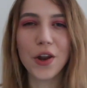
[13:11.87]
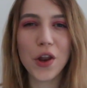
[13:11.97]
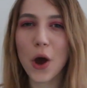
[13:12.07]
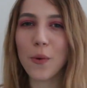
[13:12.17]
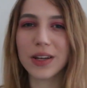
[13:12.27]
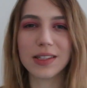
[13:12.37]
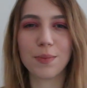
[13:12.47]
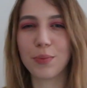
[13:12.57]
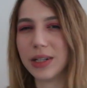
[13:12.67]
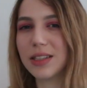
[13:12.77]
known as the
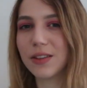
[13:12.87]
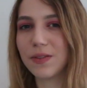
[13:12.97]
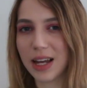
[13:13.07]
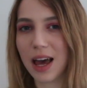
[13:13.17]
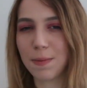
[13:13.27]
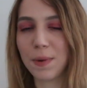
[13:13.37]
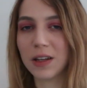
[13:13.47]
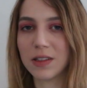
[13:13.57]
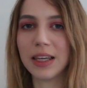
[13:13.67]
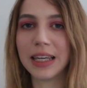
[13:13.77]
Prince of Death
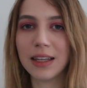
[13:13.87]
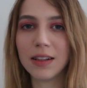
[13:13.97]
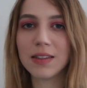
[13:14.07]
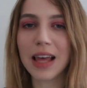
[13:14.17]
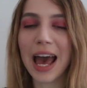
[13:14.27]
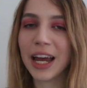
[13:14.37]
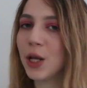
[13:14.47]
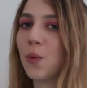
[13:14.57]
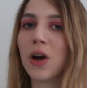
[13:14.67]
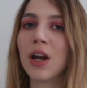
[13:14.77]
because he kills
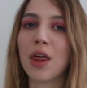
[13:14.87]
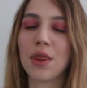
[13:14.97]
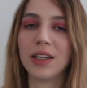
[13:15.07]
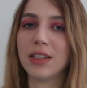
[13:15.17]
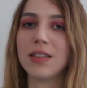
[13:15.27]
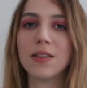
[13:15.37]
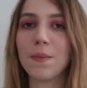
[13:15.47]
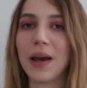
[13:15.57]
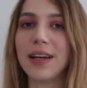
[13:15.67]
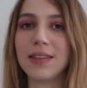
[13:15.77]
anyone that
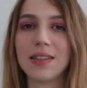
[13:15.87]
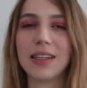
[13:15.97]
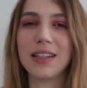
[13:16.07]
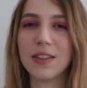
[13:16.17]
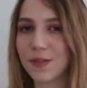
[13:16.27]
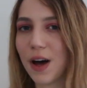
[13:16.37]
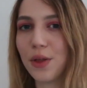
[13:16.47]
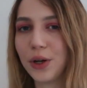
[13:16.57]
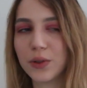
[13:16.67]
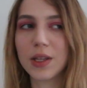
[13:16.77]
disobeys his
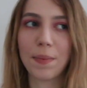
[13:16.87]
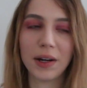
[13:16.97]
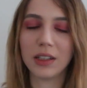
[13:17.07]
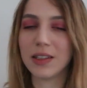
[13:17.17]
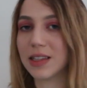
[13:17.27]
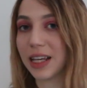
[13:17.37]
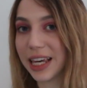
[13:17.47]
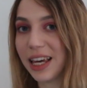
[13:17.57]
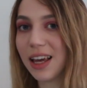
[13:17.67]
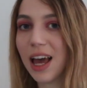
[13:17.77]
father, who's apparently the
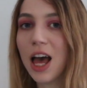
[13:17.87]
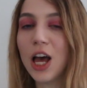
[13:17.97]
king.